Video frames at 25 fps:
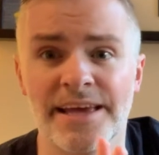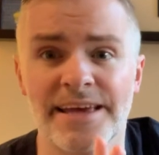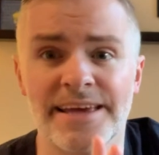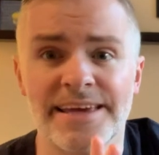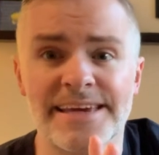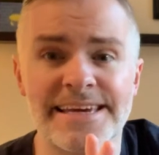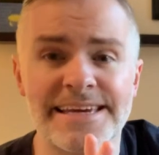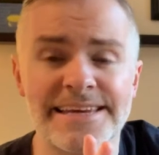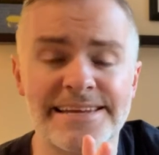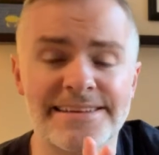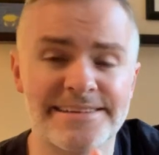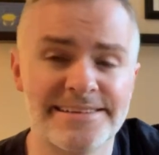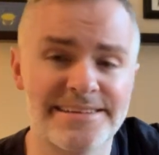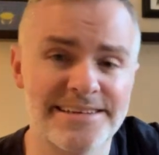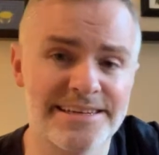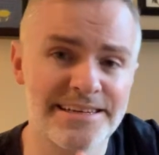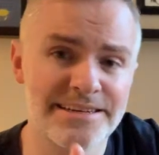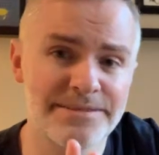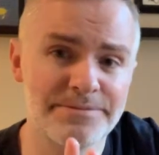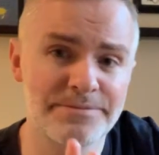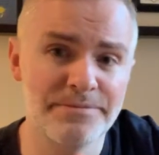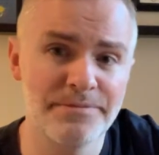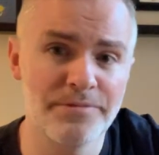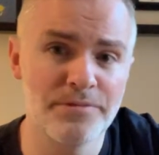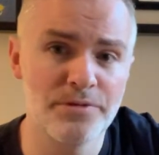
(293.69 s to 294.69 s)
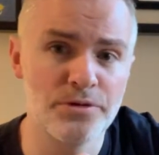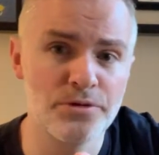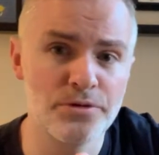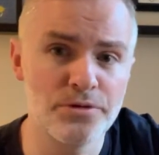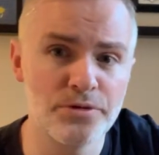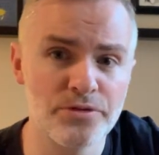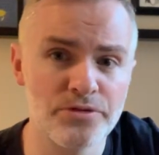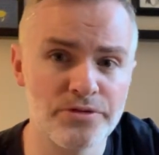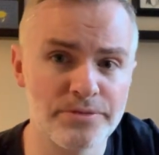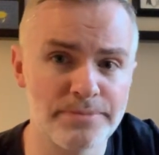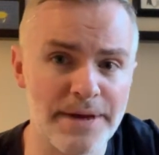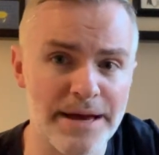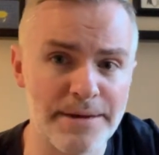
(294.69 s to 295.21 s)
He did
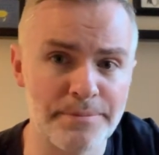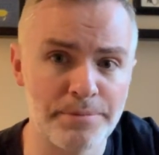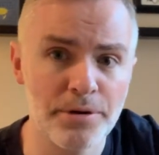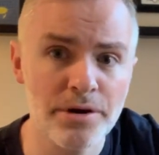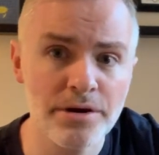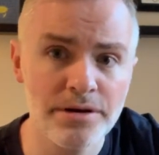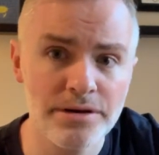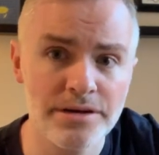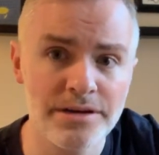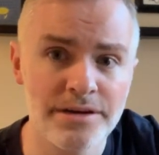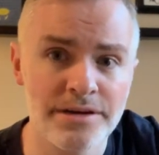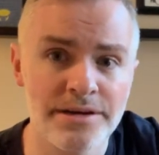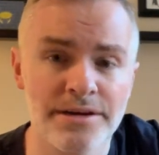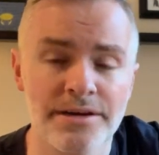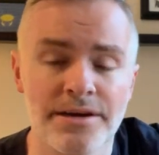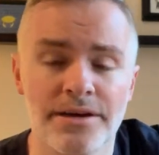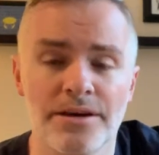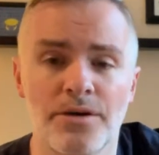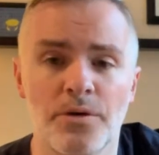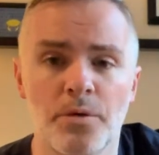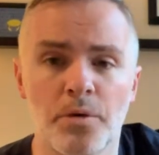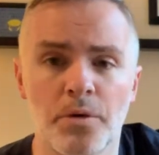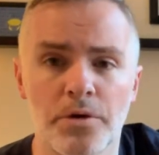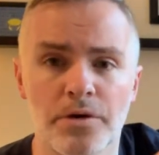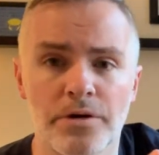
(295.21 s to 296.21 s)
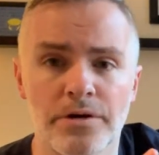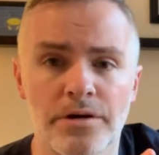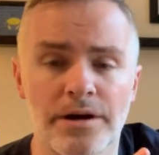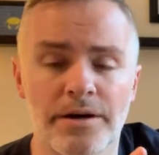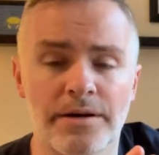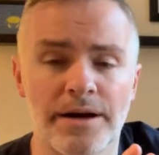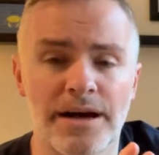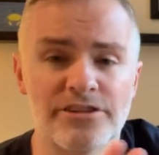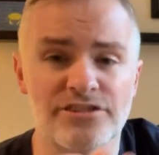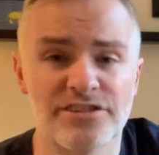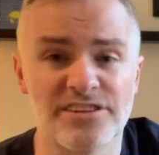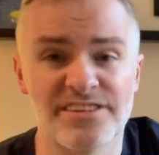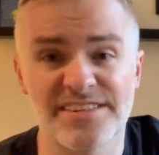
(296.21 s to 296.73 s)
lose my book, or uh,
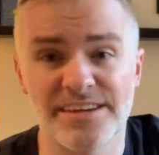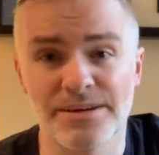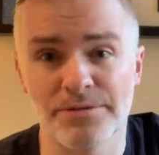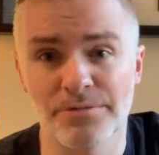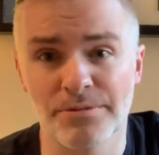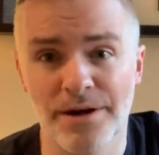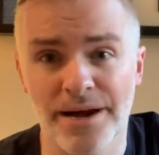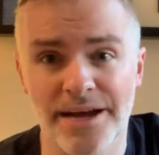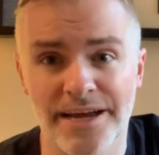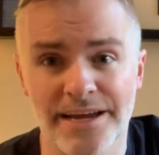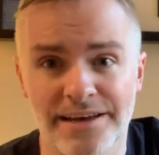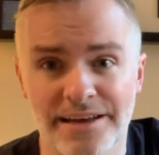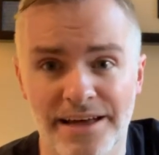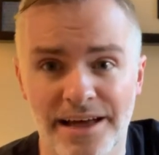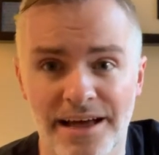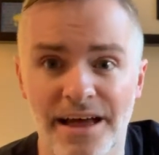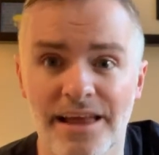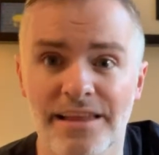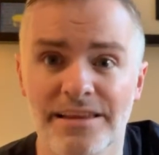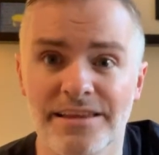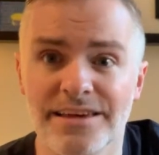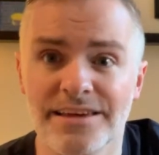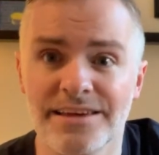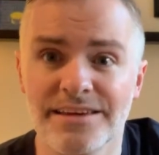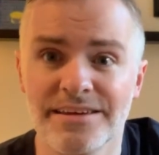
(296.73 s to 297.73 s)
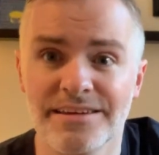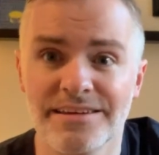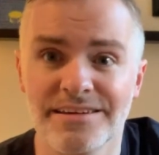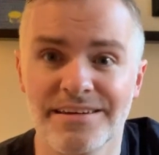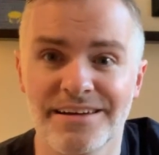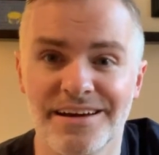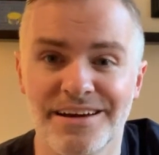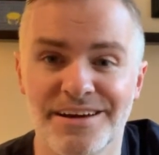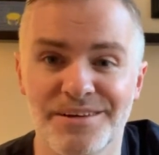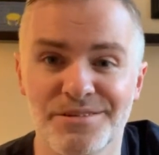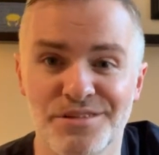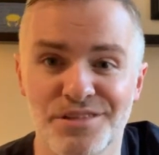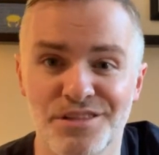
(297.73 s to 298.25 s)
I should say Ryan Ottley
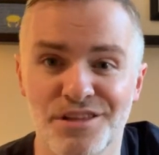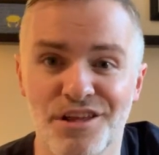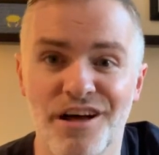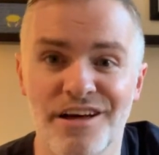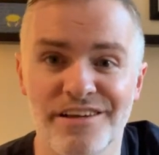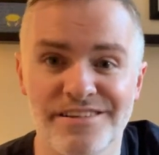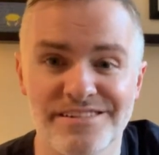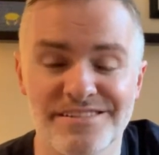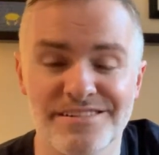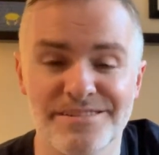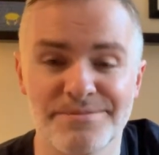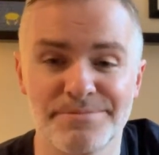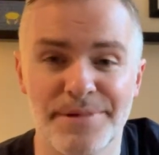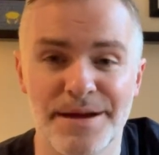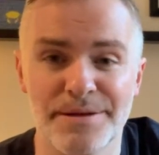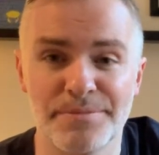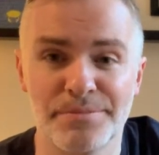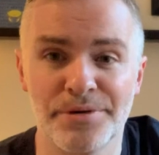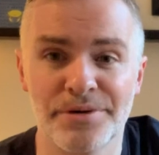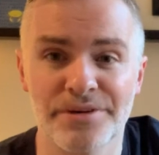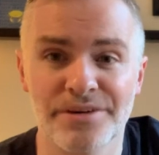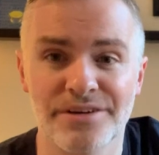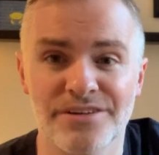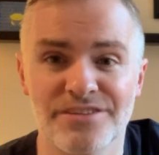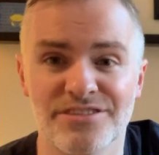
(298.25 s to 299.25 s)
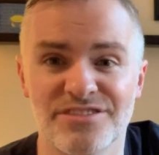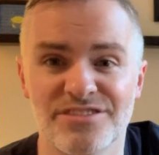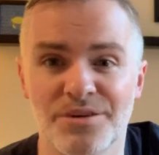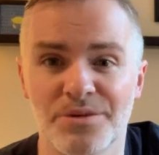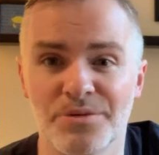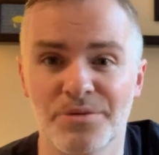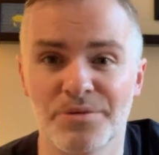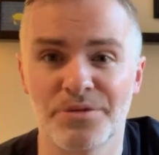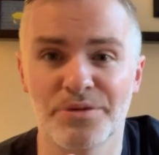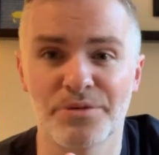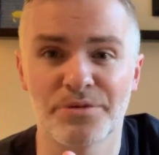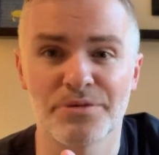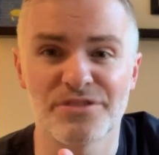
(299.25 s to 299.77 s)
uh, lost my book,
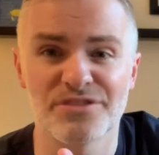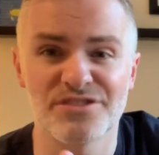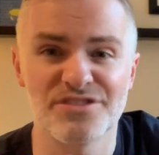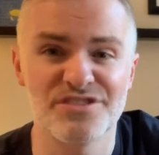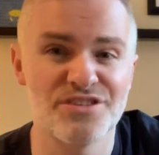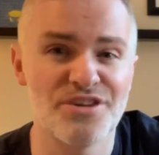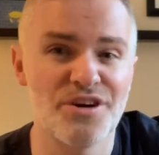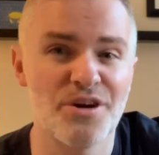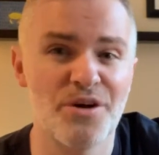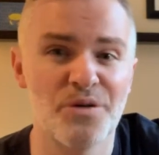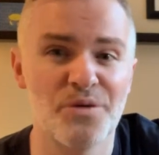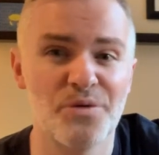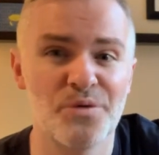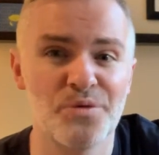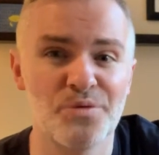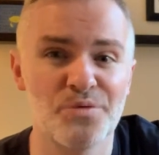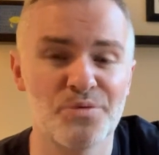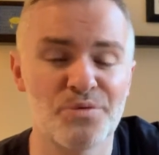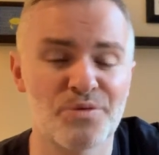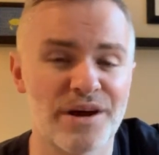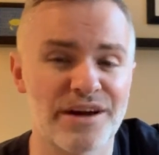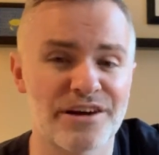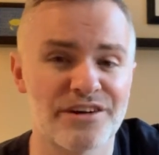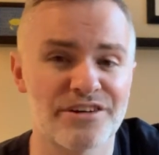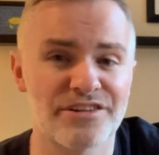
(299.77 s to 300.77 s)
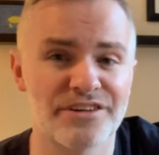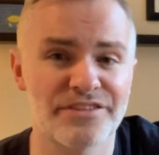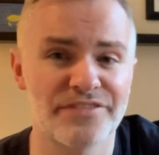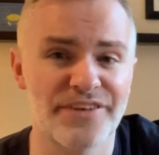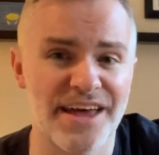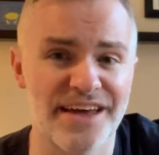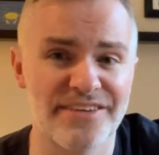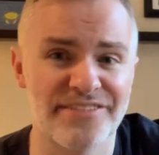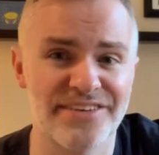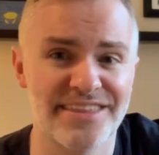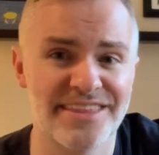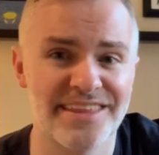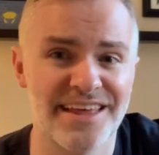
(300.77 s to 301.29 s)
so there was no record of
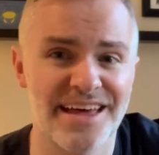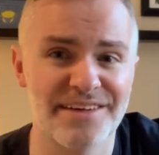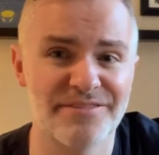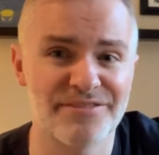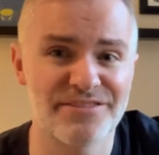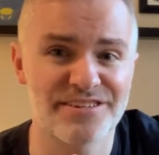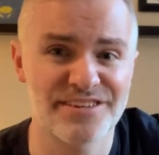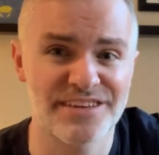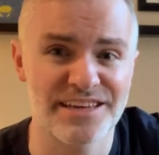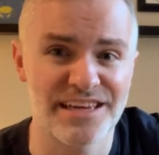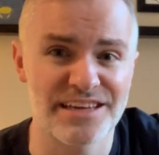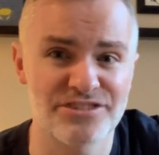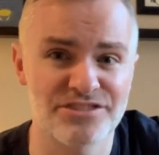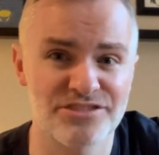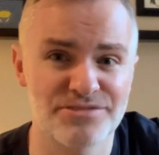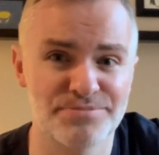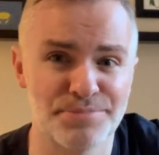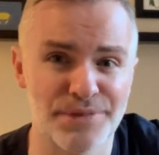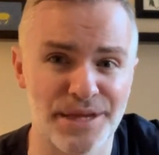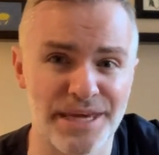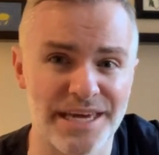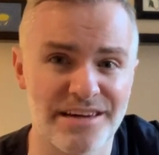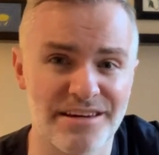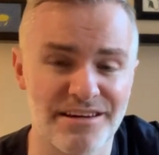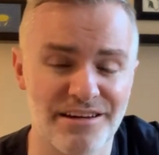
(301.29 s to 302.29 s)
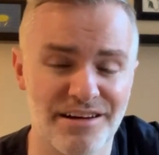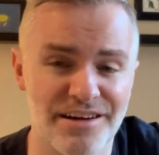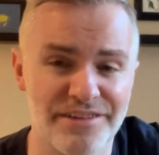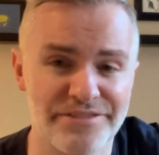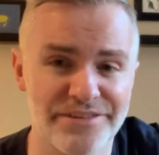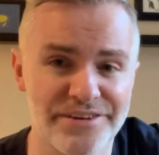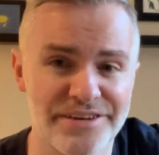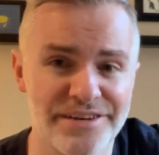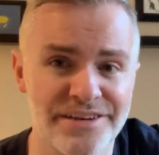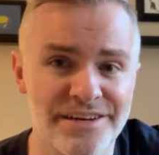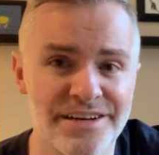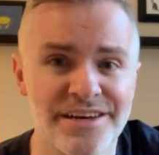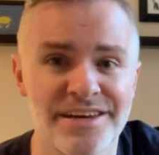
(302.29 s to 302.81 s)
having that sketch blank
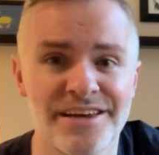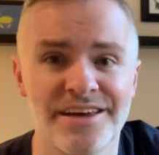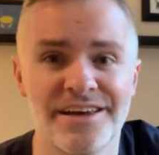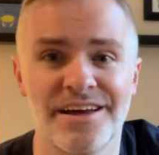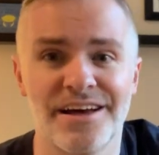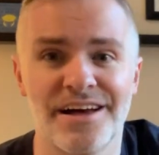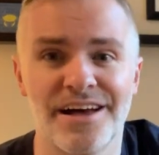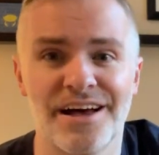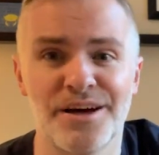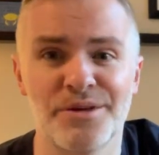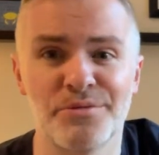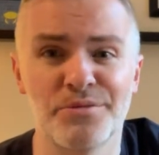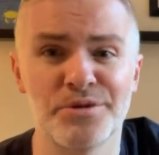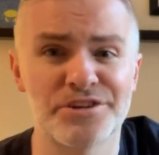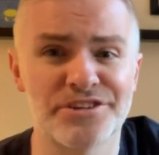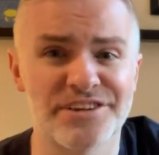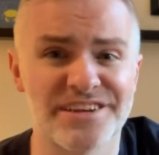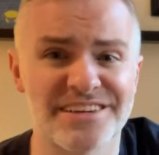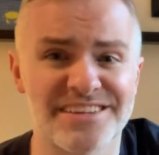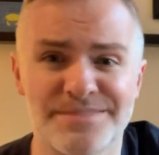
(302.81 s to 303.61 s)
cover, uh, which I